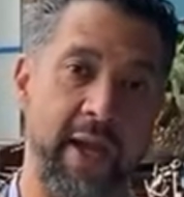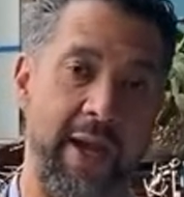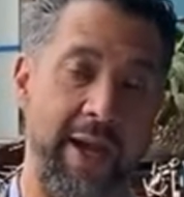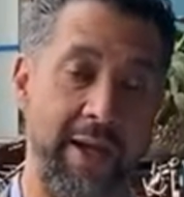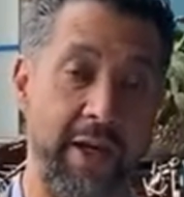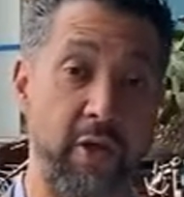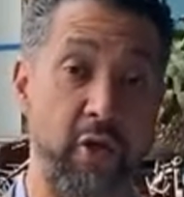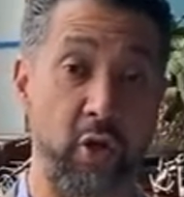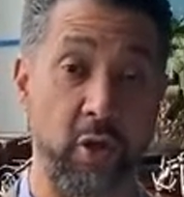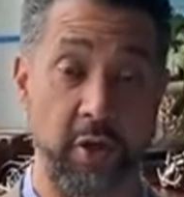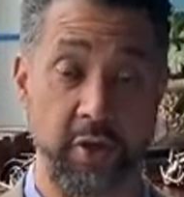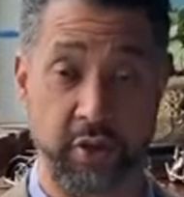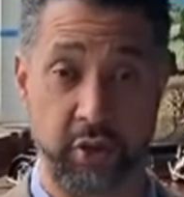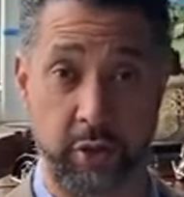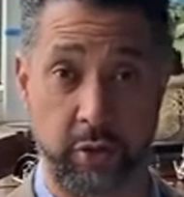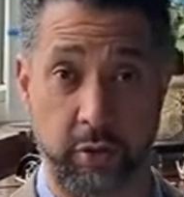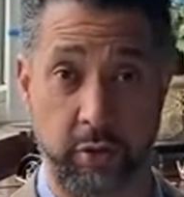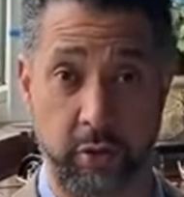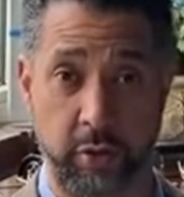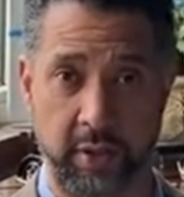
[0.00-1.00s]
I'd encourage
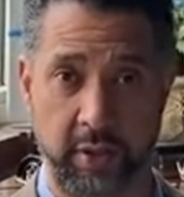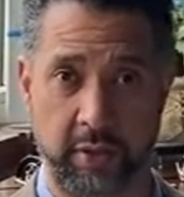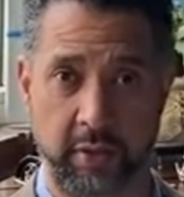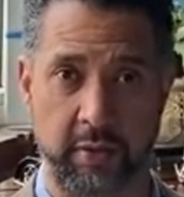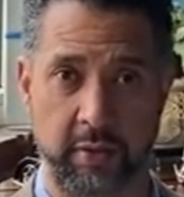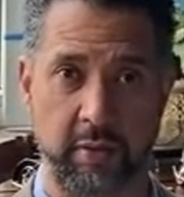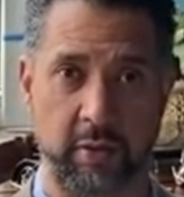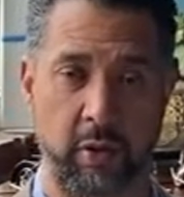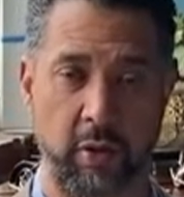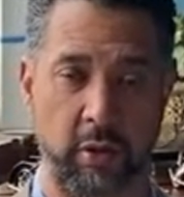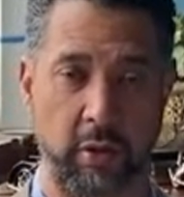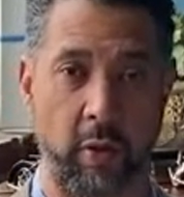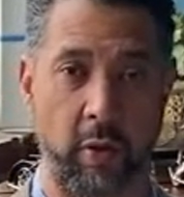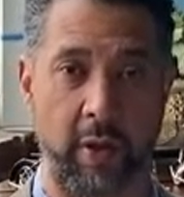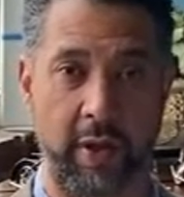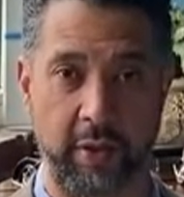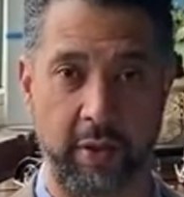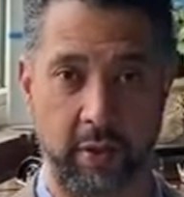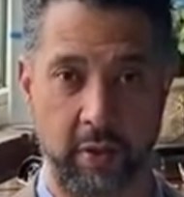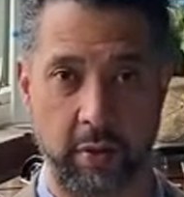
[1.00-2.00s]
you to do it, although
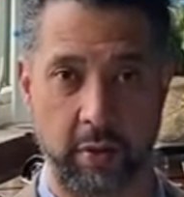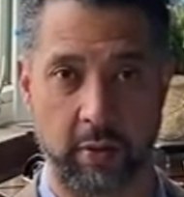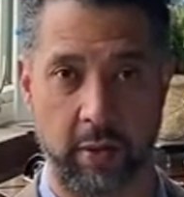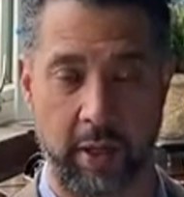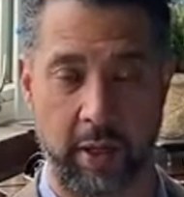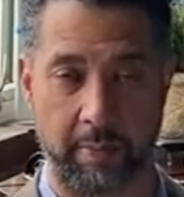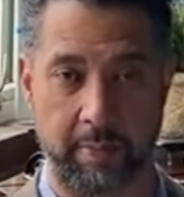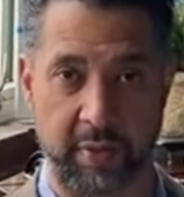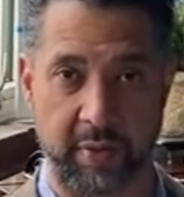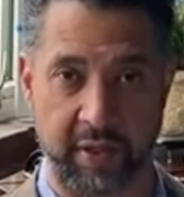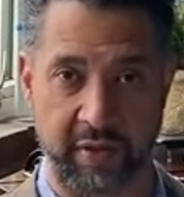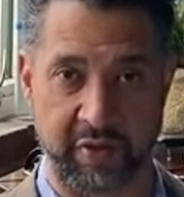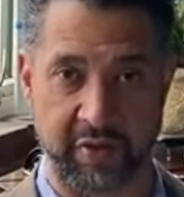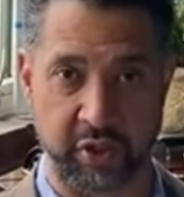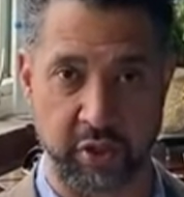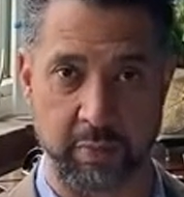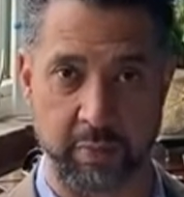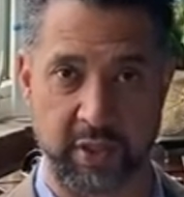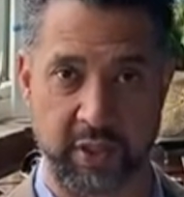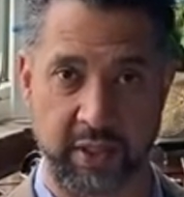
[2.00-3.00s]
I do a brief
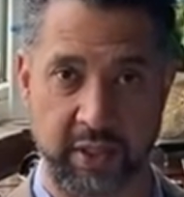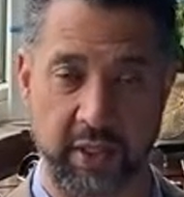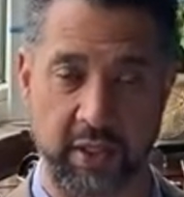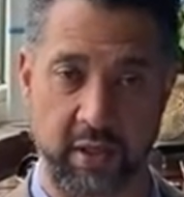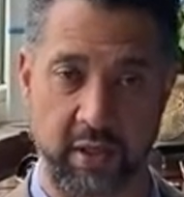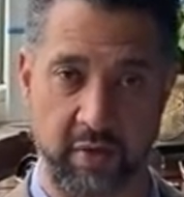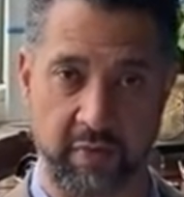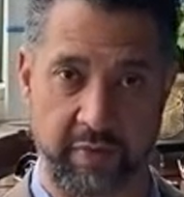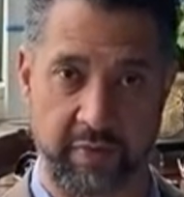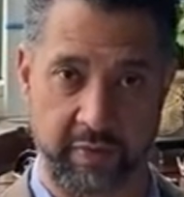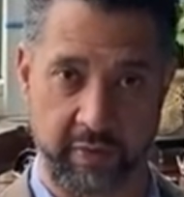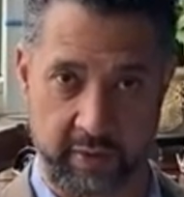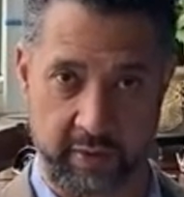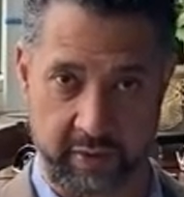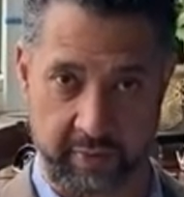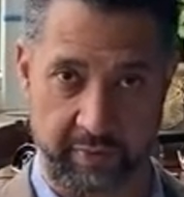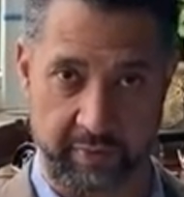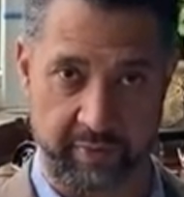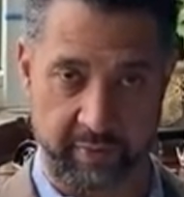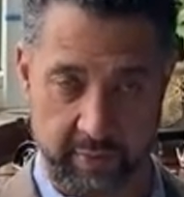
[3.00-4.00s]
summary of
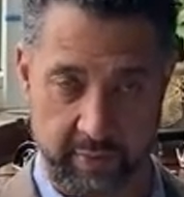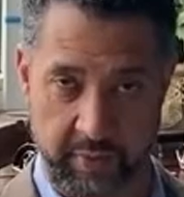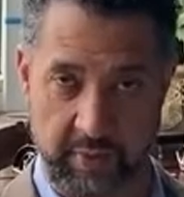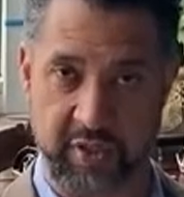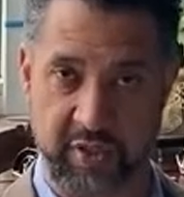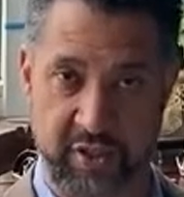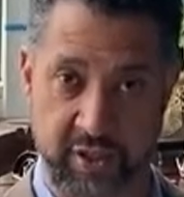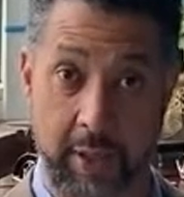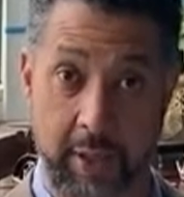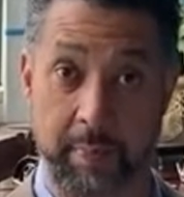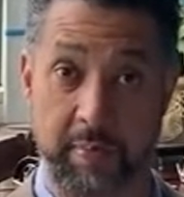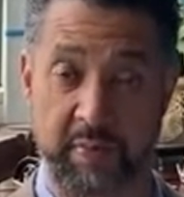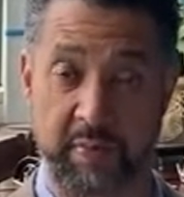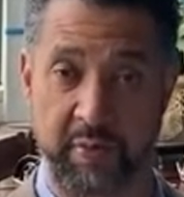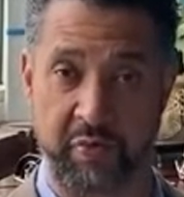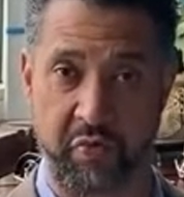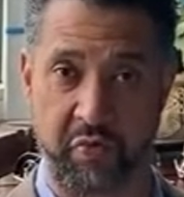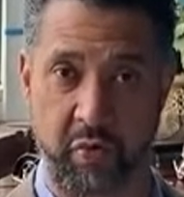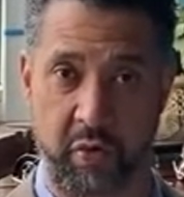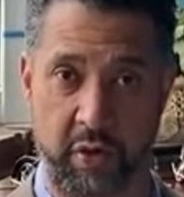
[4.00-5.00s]
the steps
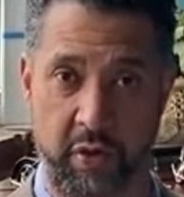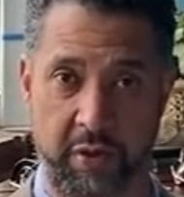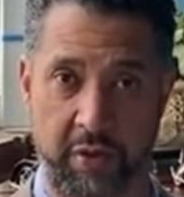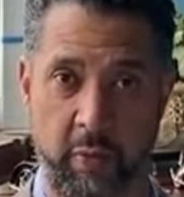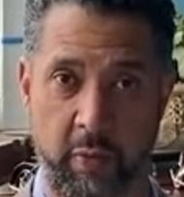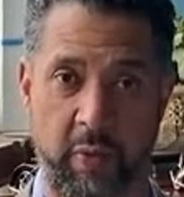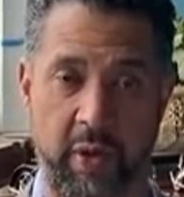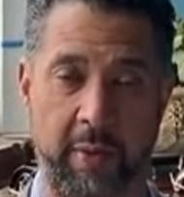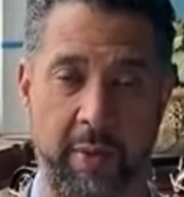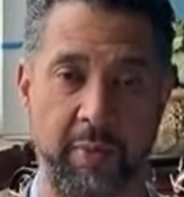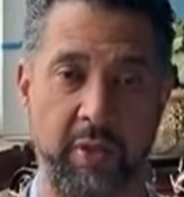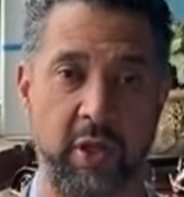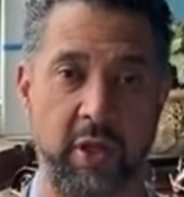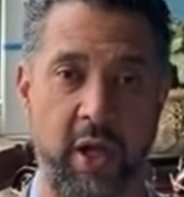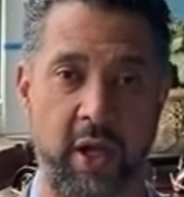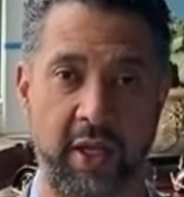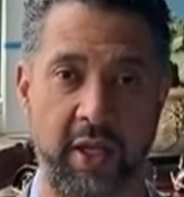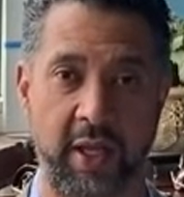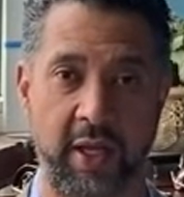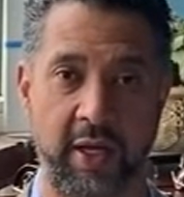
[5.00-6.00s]
before the one I'm
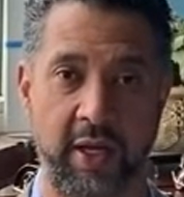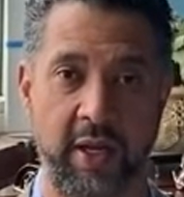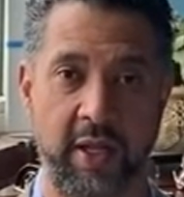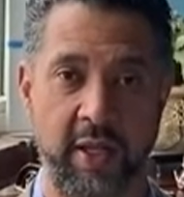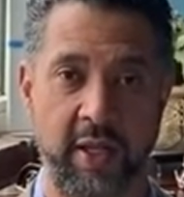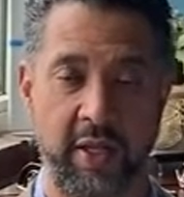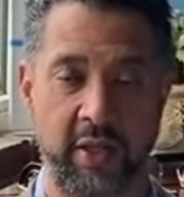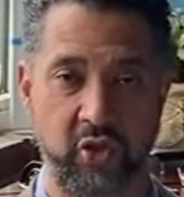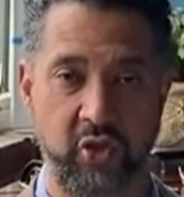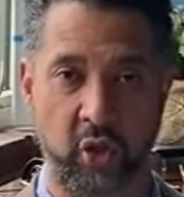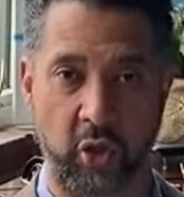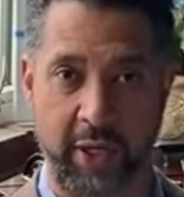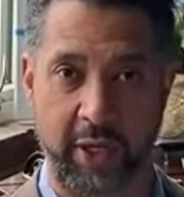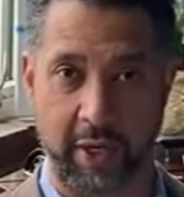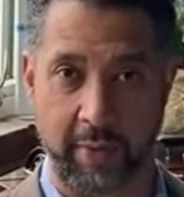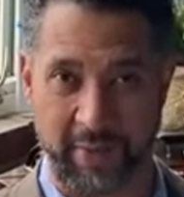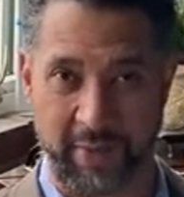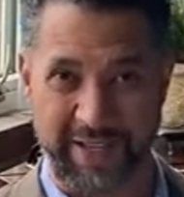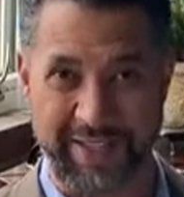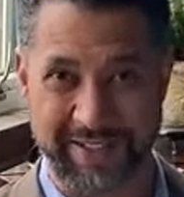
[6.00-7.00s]
talking, so it
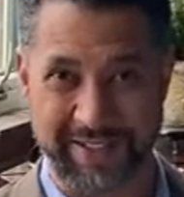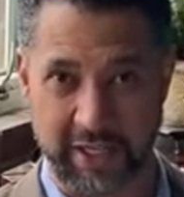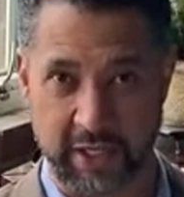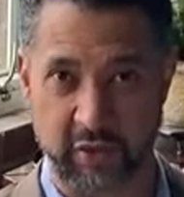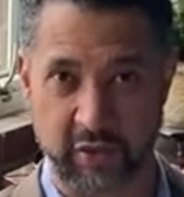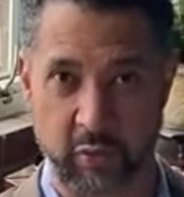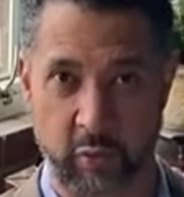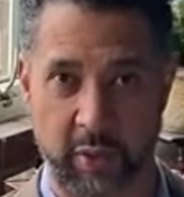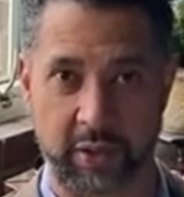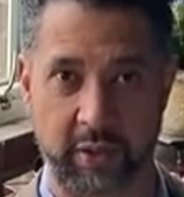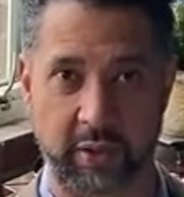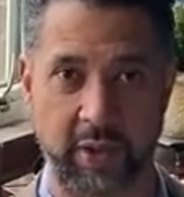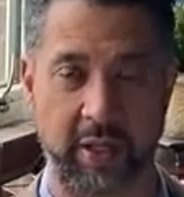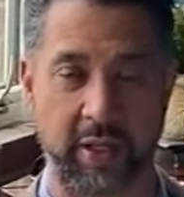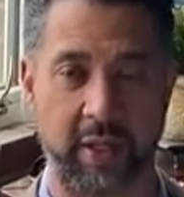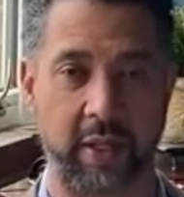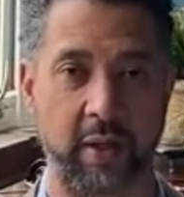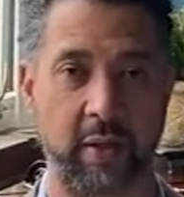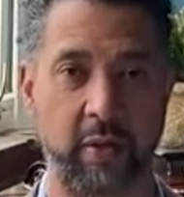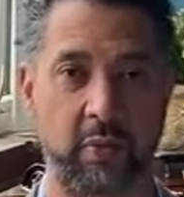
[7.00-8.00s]
kind of makes sense what
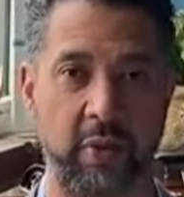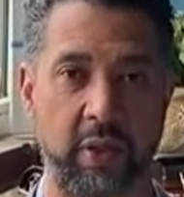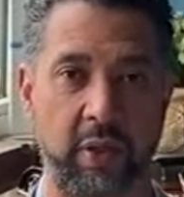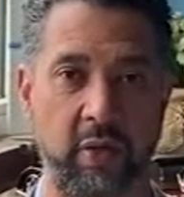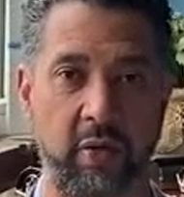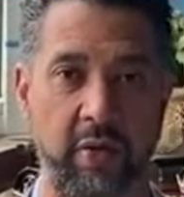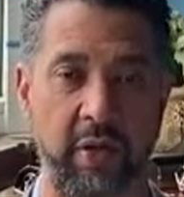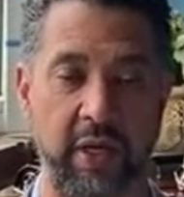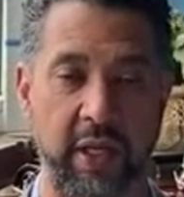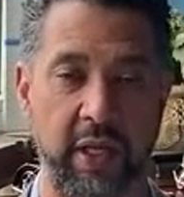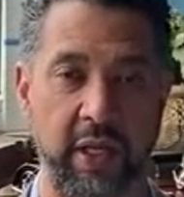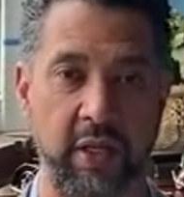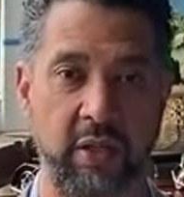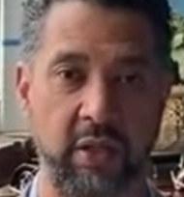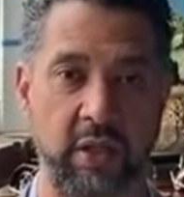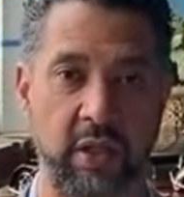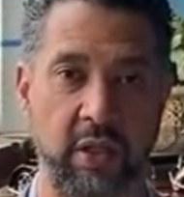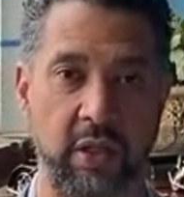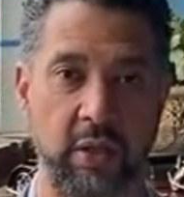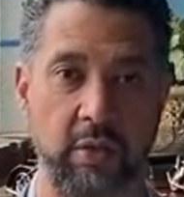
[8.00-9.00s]
we're going
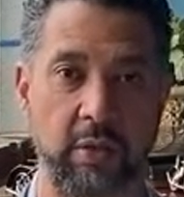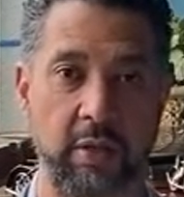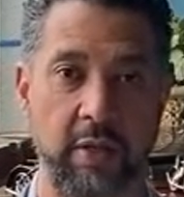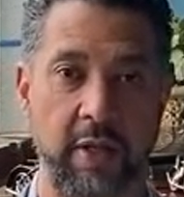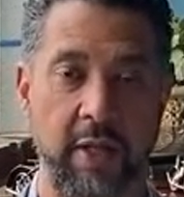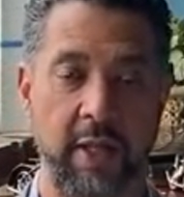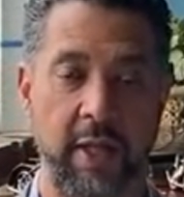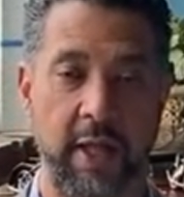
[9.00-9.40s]
into.